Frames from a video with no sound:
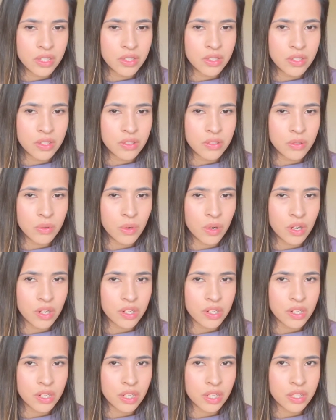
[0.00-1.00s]

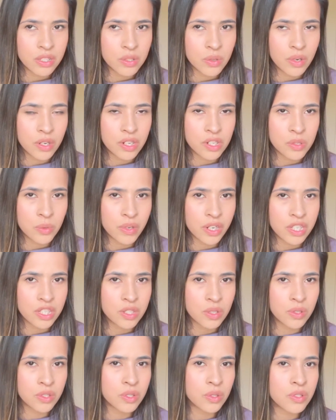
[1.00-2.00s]

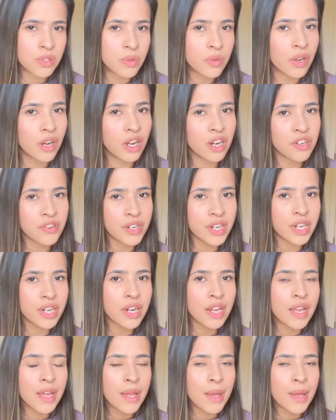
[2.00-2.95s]
222 to 200,